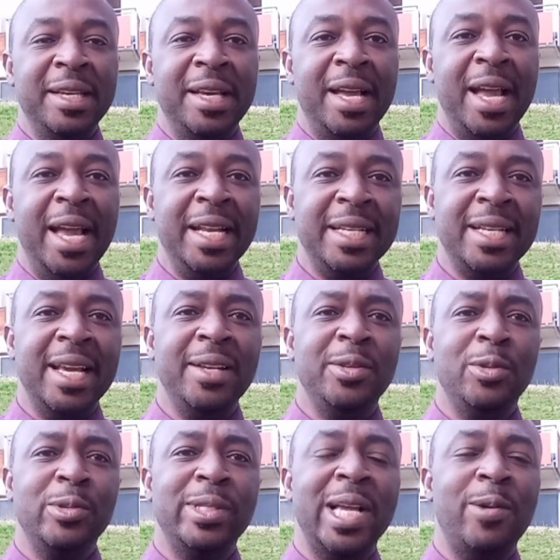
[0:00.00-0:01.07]
and then
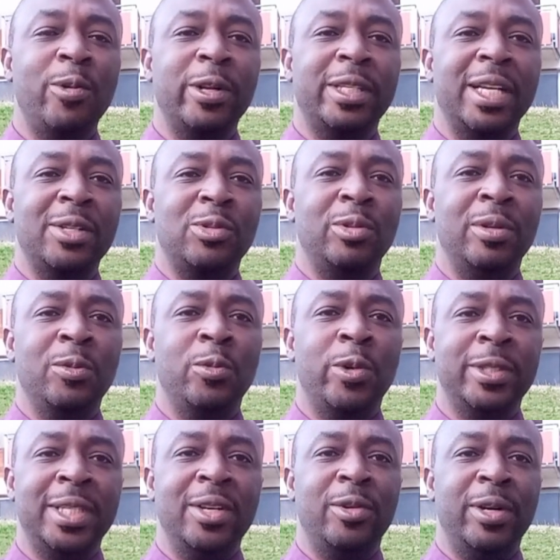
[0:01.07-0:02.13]
use that water to
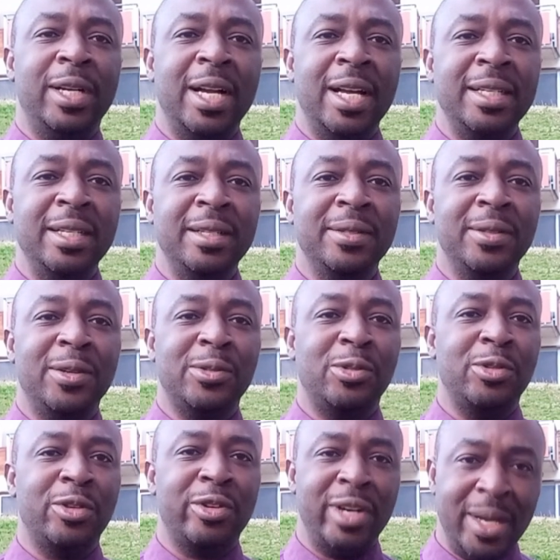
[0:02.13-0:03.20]
water your garden or to
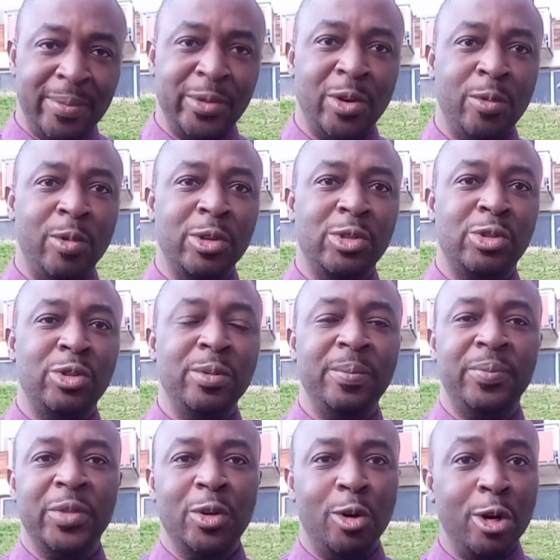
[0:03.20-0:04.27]
scrub your washroom
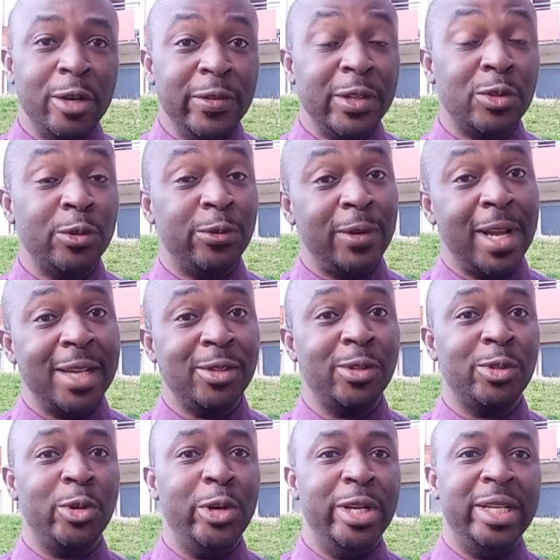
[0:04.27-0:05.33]
or even to flush your
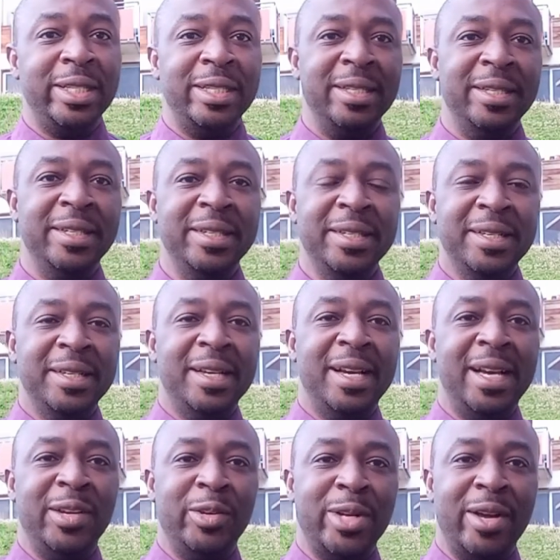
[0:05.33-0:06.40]
toilet, and
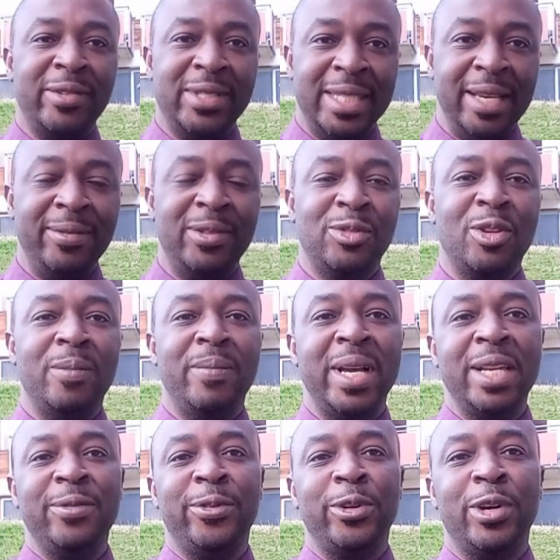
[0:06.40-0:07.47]
you'd have saved some money
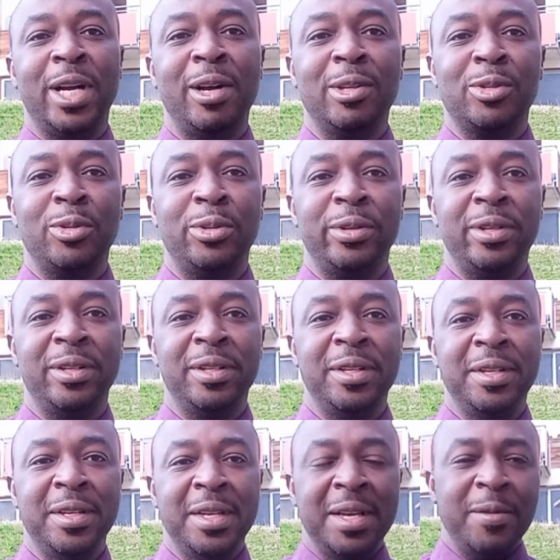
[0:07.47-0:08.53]
for your household.
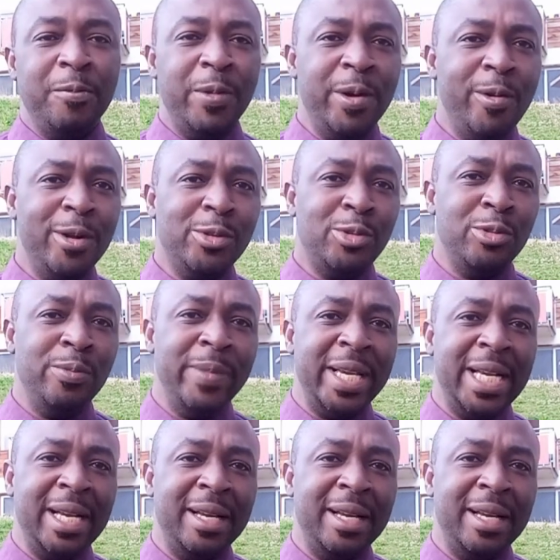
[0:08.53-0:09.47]
We want to make